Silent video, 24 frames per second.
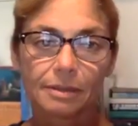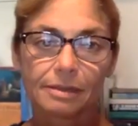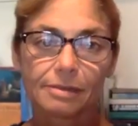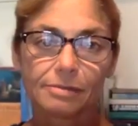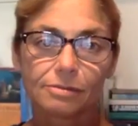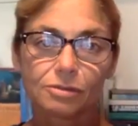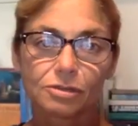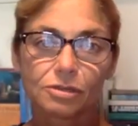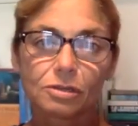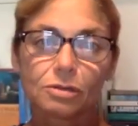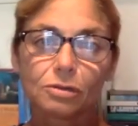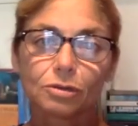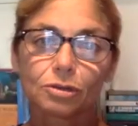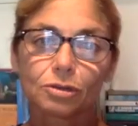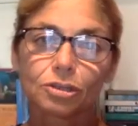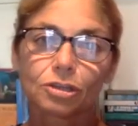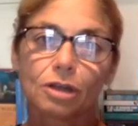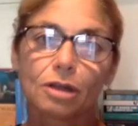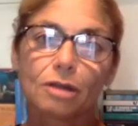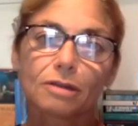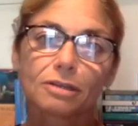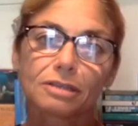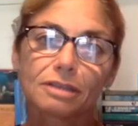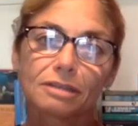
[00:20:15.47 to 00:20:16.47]
There's no
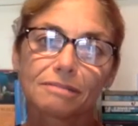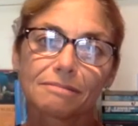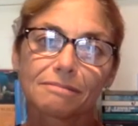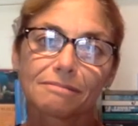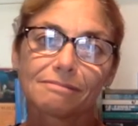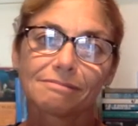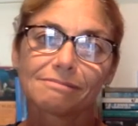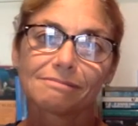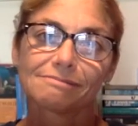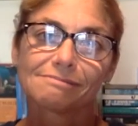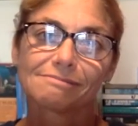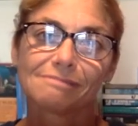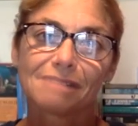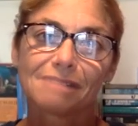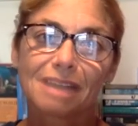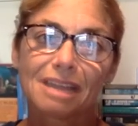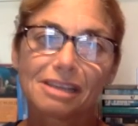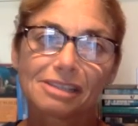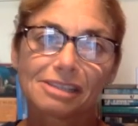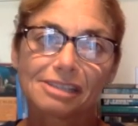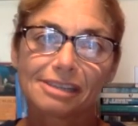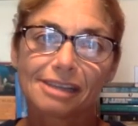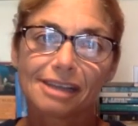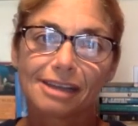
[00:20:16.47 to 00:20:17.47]
sharks that when I
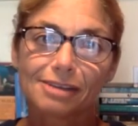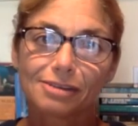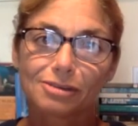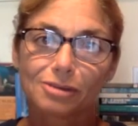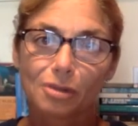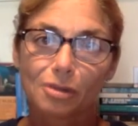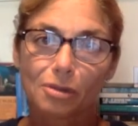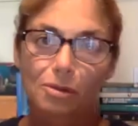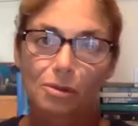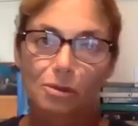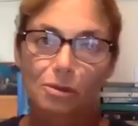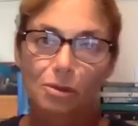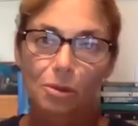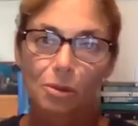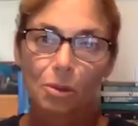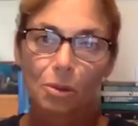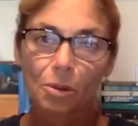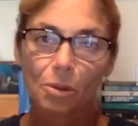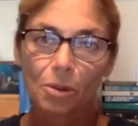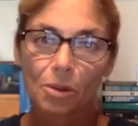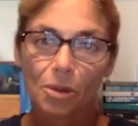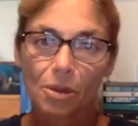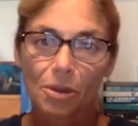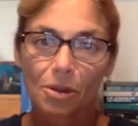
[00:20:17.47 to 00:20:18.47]
see, I don't
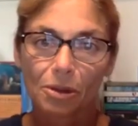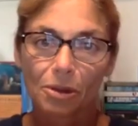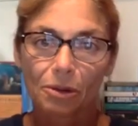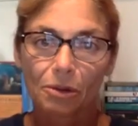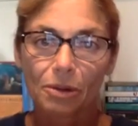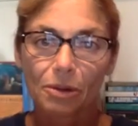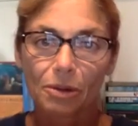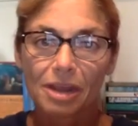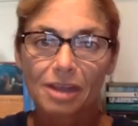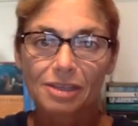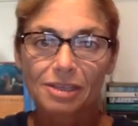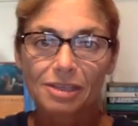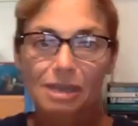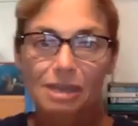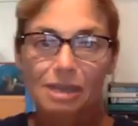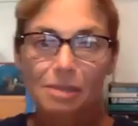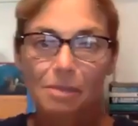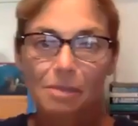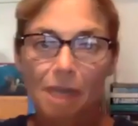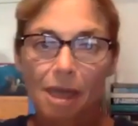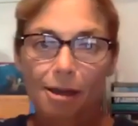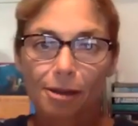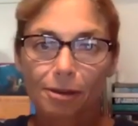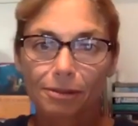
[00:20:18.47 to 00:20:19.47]
go crazy
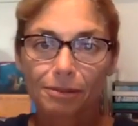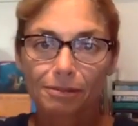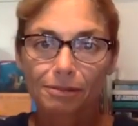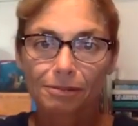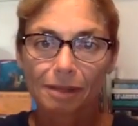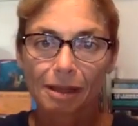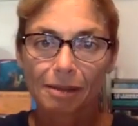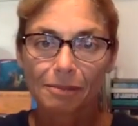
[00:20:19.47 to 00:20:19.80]
about.